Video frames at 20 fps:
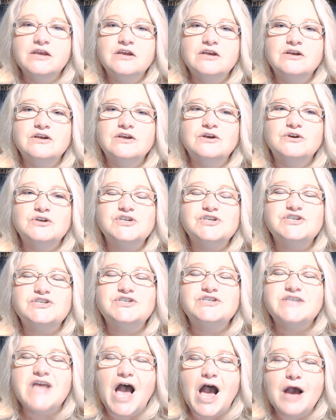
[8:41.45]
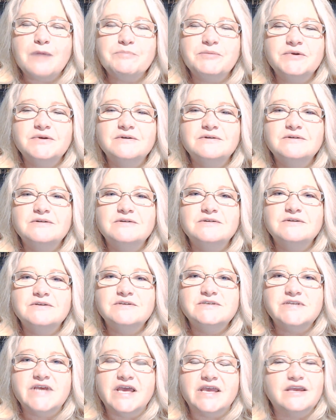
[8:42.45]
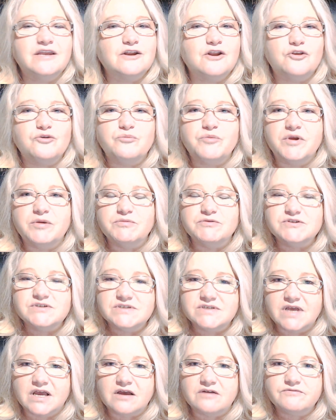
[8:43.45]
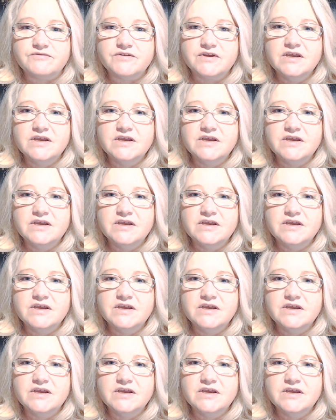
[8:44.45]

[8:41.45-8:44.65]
Stop taking other people's stuff.